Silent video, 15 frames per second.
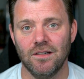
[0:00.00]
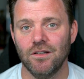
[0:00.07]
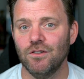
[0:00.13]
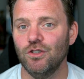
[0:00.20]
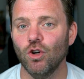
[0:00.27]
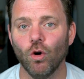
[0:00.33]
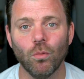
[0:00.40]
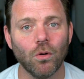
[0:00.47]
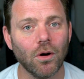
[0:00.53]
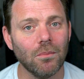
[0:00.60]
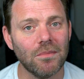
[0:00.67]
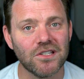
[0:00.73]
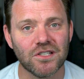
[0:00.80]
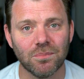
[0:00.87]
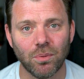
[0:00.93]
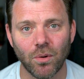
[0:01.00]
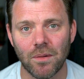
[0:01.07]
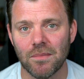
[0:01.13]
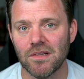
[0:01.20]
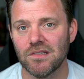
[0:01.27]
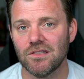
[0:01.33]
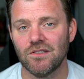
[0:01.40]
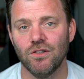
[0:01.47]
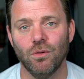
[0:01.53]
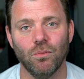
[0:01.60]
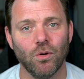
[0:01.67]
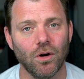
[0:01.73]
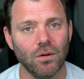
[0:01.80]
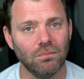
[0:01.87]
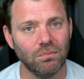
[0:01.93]
No more missed appointments, no
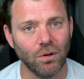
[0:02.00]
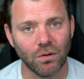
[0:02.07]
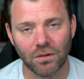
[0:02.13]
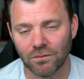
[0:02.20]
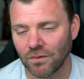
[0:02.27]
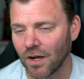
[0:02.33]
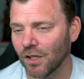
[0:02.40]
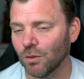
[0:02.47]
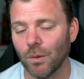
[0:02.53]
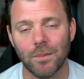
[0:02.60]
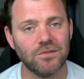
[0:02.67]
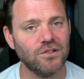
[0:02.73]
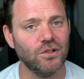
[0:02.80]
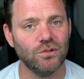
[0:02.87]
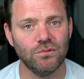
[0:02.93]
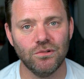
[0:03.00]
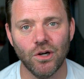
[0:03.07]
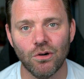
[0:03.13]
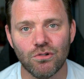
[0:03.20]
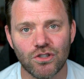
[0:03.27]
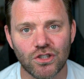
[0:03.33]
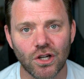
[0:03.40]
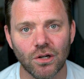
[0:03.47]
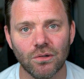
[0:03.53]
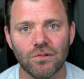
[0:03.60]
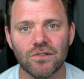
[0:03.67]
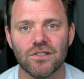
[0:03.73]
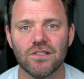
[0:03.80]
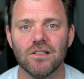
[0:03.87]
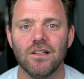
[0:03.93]
more broken follow-ups, no
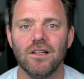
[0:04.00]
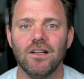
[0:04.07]
no-shows.